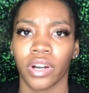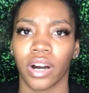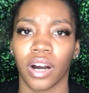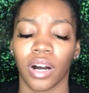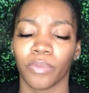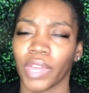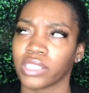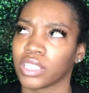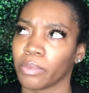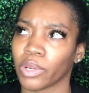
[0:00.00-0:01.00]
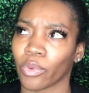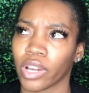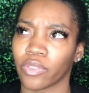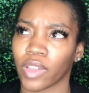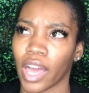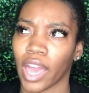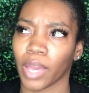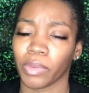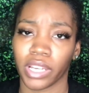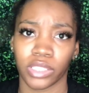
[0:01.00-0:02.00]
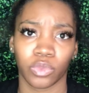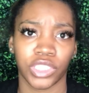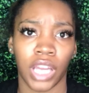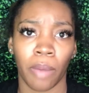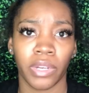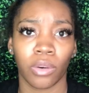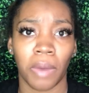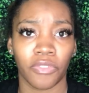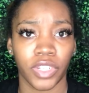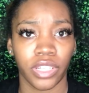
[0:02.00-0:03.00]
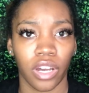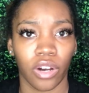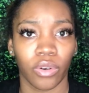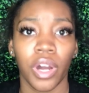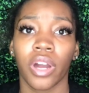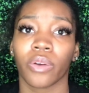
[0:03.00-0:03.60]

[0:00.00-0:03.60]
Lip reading: That should have been a red flag, because when she commented on my video,